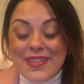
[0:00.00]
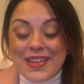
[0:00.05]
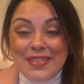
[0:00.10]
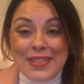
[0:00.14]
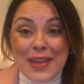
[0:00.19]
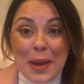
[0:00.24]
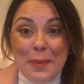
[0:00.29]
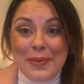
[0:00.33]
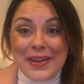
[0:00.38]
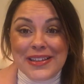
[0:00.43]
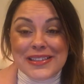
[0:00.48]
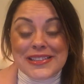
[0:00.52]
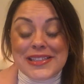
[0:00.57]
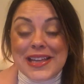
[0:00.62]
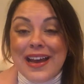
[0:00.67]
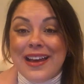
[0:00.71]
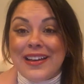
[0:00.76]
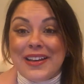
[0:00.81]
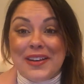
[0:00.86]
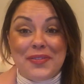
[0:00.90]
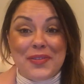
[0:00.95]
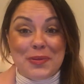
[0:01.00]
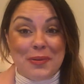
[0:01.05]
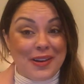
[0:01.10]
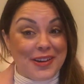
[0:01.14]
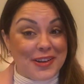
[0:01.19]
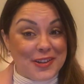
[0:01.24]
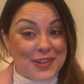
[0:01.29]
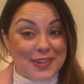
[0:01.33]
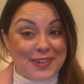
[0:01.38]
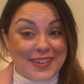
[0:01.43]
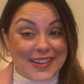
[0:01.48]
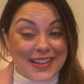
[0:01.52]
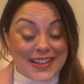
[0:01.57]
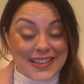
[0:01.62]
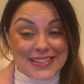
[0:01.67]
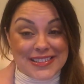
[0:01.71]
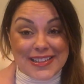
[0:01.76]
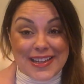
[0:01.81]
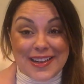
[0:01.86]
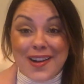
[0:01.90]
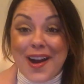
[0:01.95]
that being said, if you want a degree
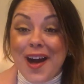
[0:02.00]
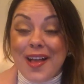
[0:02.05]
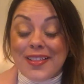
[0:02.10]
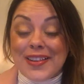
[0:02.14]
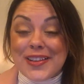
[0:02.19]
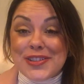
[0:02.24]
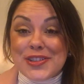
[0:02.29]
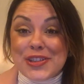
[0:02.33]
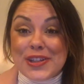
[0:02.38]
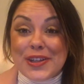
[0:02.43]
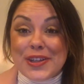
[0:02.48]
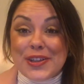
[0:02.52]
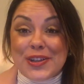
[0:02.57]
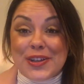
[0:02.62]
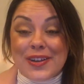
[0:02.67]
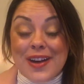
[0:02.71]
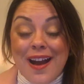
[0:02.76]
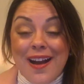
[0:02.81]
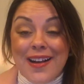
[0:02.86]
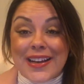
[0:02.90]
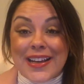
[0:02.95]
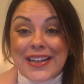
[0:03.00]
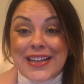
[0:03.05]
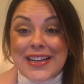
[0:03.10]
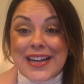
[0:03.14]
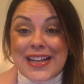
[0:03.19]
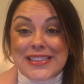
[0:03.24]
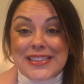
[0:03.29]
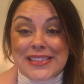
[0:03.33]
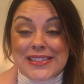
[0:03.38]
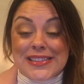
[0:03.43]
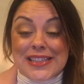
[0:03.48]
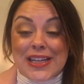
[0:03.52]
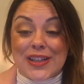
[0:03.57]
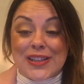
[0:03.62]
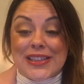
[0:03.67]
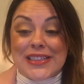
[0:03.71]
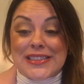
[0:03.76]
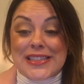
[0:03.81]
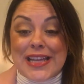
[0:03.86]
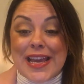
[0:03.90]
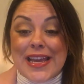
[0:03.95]
in psychology, you're not going to
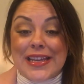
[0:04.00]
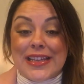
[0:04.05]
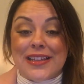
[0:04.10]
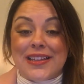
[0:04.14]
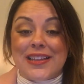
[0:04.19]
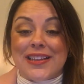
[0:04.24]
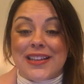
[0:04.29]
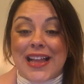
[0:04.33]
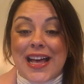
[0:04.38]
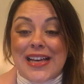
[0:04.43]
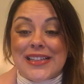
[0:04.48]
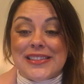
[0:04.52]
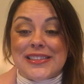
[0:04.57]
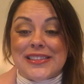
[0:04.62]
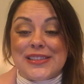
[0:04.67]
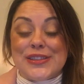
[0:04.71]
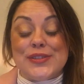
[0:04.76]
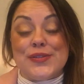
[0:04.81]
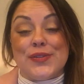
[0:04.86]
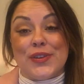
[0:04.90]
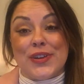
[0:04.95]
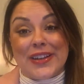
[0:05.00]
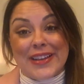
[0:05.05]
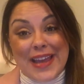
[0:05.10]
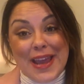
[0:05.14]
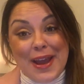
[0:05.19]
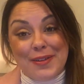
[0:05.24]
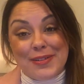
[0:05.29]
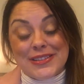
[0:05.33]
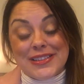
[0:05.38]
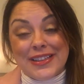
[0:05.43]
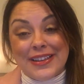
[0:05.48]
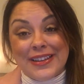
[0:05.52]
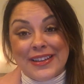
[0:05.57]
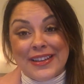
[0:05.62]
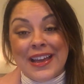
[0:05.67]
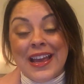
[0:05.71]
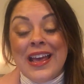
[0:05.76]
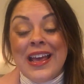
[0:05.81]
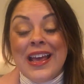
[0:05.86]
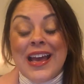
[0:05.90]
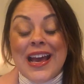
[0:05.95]
necessarily take classes for
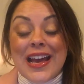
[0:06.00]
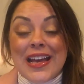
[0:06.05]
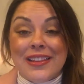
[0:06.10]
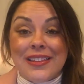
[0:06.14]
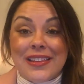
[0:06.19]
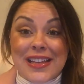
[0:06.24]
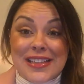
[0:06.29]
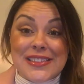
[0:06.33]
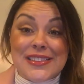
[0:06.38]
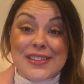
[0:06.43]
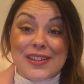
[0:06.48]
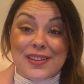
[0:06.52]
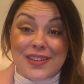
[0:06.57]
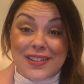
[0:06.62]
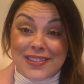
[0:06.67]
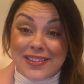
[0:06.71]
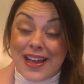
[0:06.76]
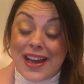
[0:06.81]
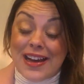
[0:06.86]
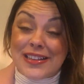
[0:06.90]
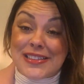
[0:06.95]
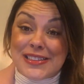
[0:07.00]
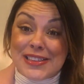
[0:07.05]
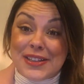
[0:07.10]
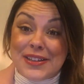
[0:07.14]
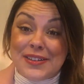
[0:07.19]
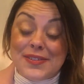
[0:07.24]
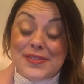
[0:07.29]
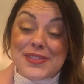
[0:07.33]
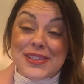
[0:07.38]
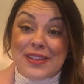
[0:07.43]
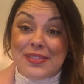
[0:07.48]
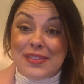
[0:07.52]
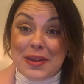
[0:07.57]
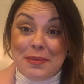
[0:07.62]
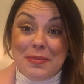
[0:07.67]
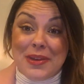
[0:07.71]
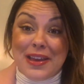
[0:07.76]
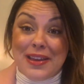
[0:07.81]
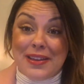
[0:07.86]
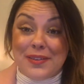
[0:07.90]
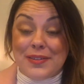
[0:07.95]
accounting unless they're electives, and they
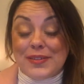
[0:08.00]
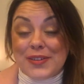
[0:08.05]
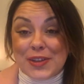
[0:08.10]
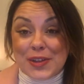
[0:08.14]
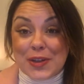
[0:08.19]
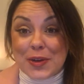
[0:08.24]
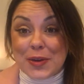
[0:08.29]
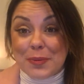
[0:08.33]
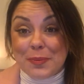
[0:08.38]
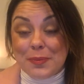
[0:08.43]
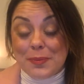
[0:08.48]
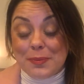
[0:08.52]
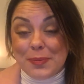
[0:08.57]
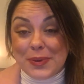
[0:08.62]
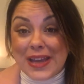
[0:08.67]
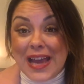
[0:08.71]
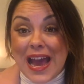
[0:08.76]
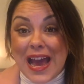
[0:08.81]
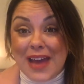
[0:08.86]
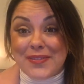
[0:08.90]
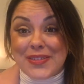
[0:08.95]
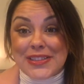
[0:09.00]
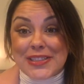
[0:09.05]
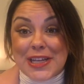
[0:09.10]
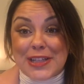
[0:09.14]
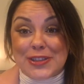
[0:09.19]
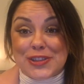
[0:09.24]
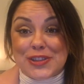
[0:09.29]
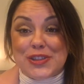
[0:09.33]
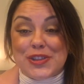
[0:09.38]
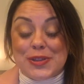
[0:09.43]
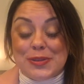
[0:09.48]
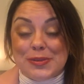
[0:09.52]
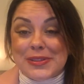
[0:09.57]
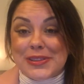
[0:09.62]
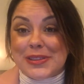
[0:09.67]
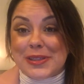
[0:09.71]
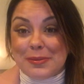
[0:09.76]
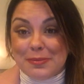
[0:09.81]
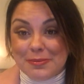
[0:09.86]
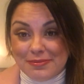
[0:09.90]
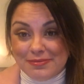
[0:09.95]
may, be advantageous to you in
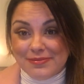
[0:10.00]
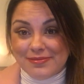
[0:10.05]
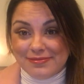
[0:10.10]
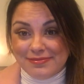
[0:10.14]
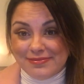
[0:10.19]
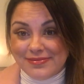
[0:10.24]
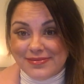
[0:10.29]
some